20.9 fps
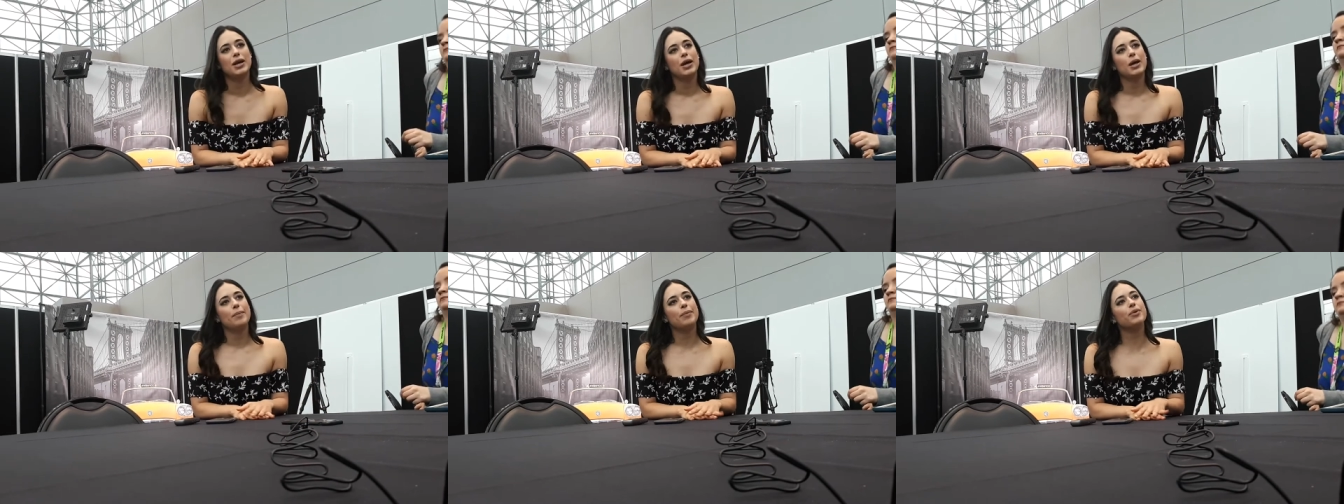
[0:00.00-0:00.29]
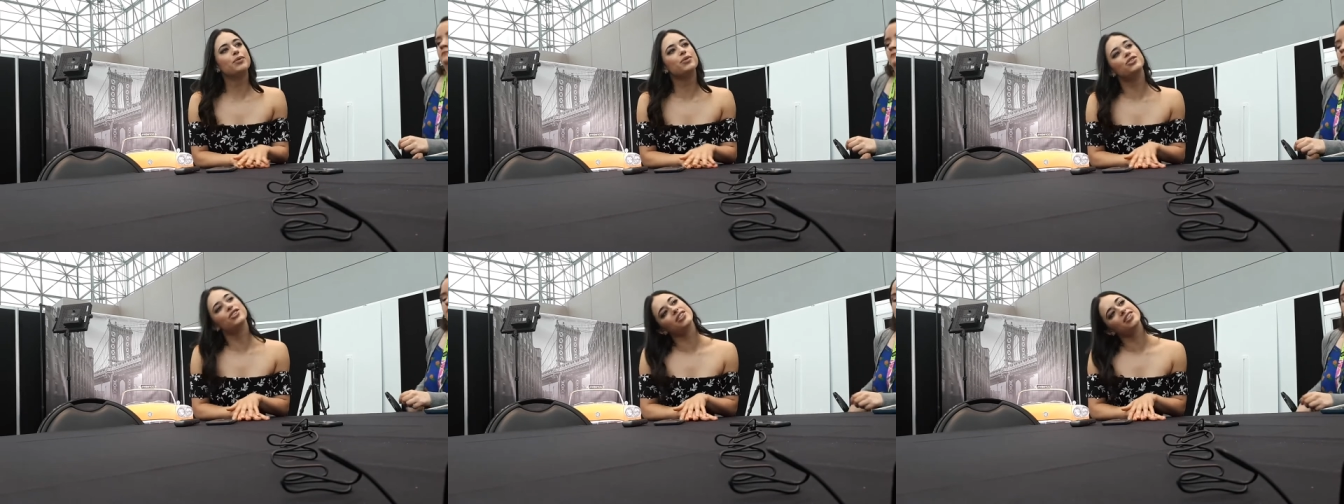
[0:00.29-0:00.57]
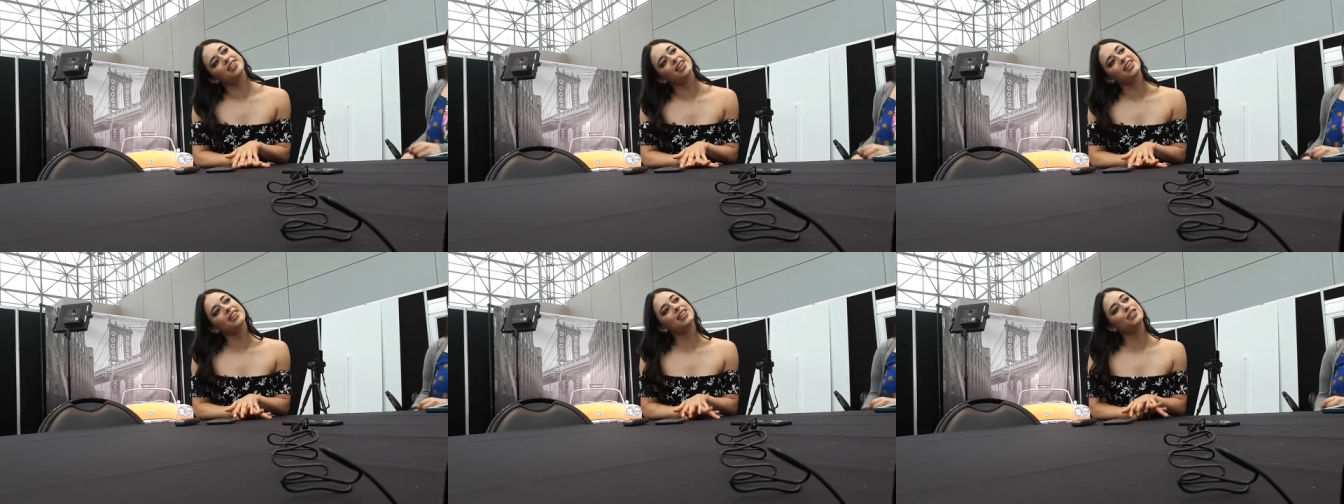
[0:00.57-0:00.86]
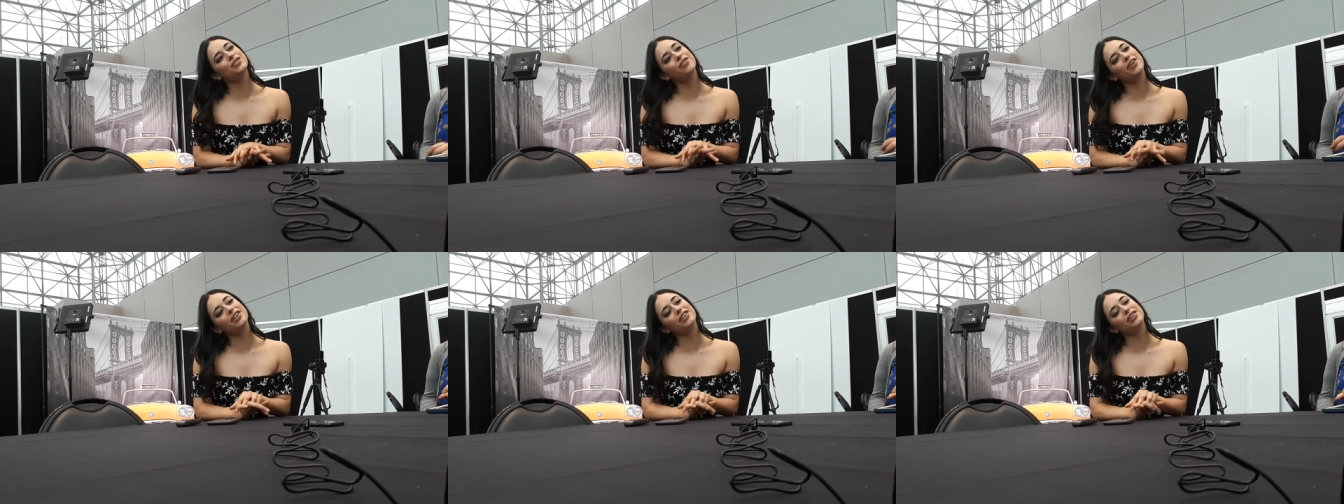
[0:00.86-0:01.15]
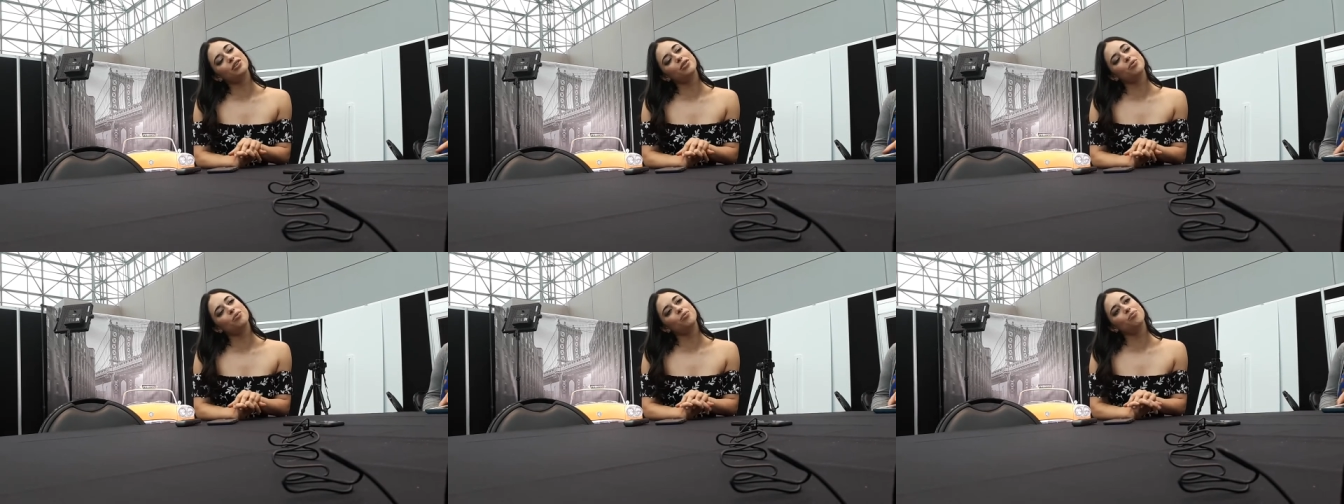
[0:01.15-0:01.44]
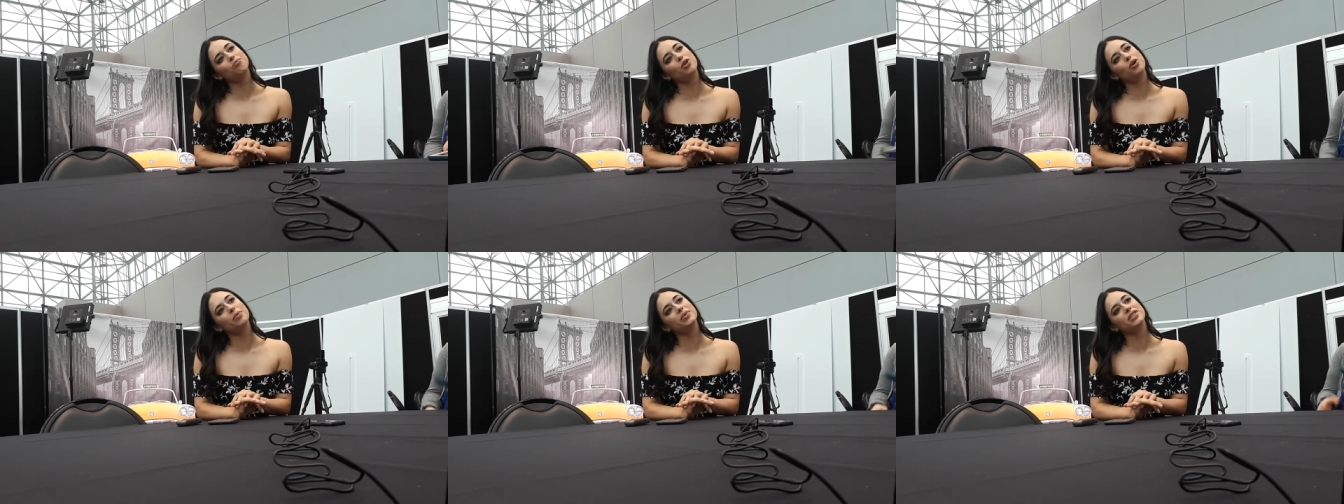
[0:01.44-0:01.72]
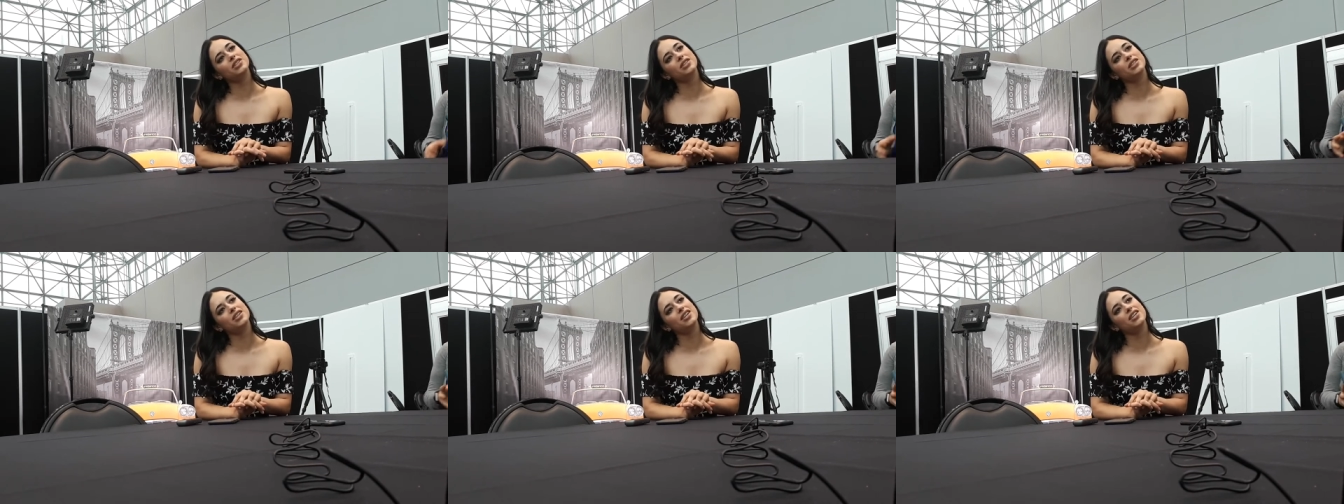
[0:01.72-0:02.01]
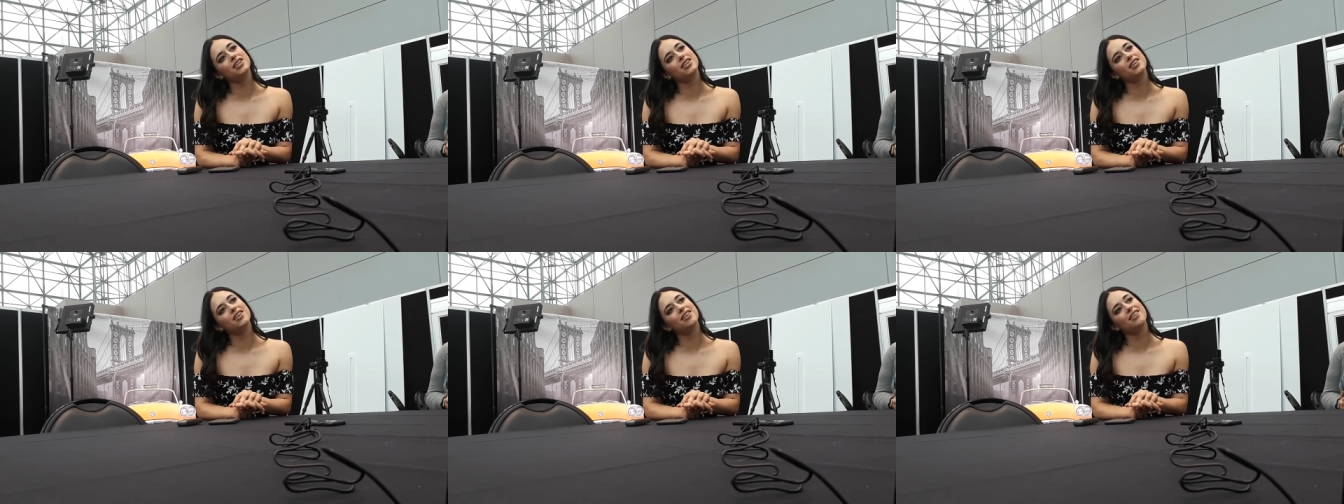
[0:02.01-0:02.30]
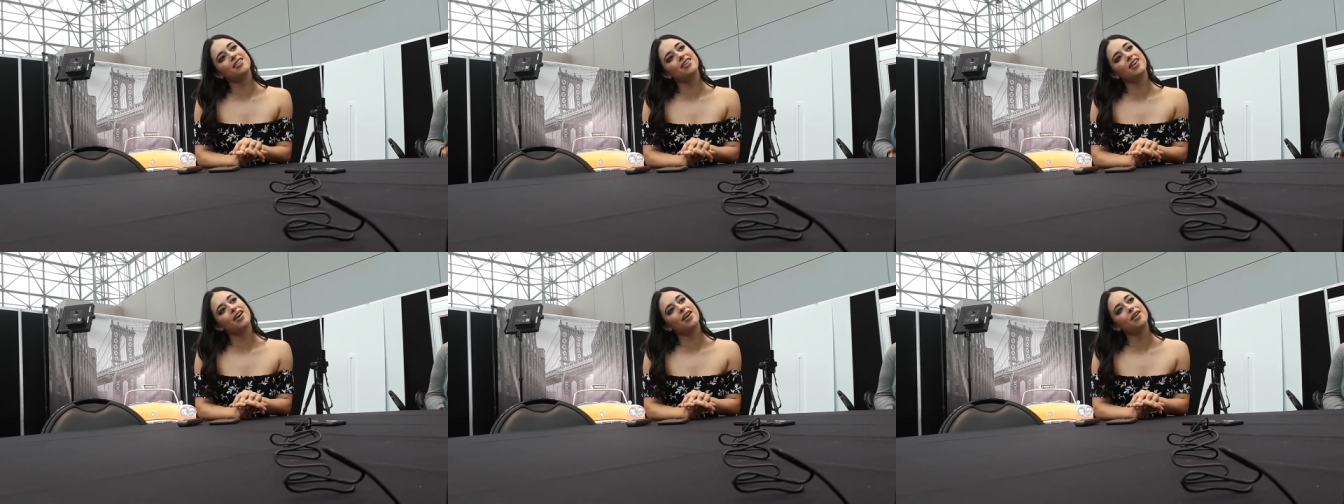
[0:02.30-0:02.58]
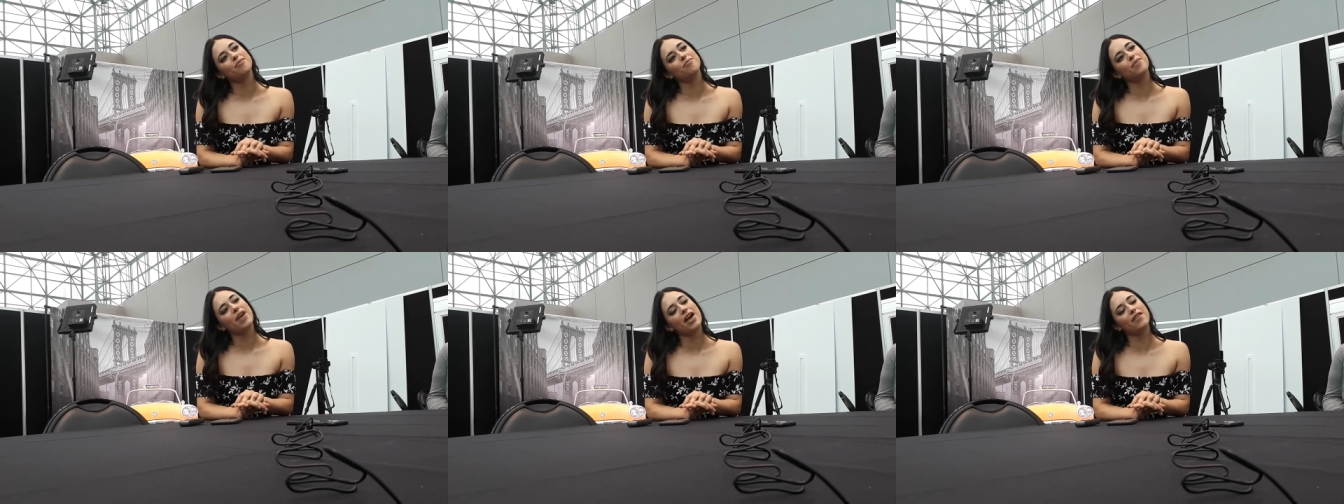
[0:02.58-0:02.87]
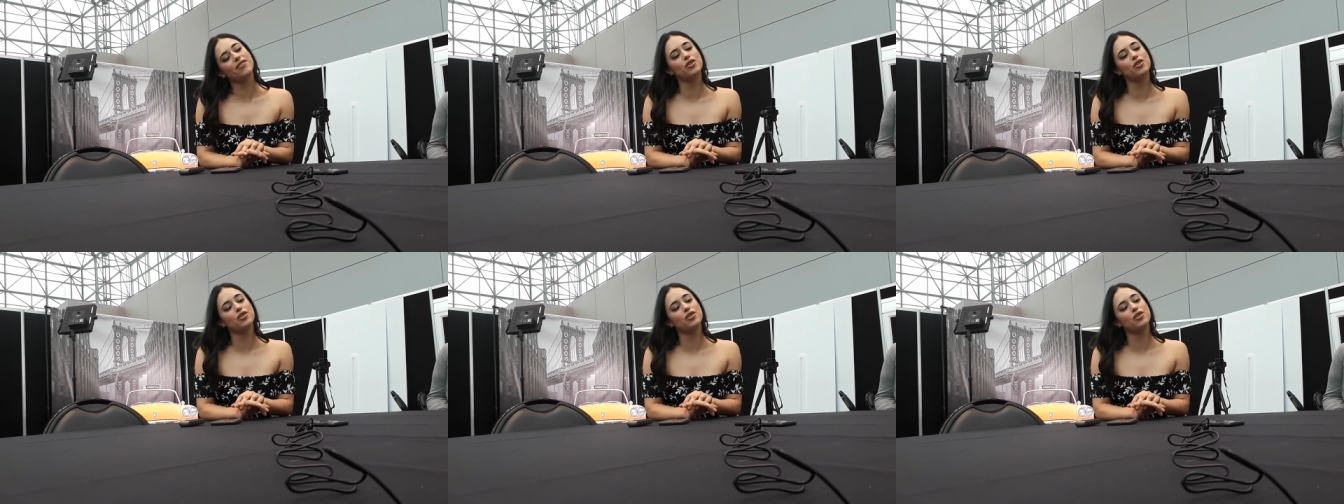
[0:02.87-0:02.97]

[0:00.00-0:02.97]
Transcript: But it was just like, let's find little moments to have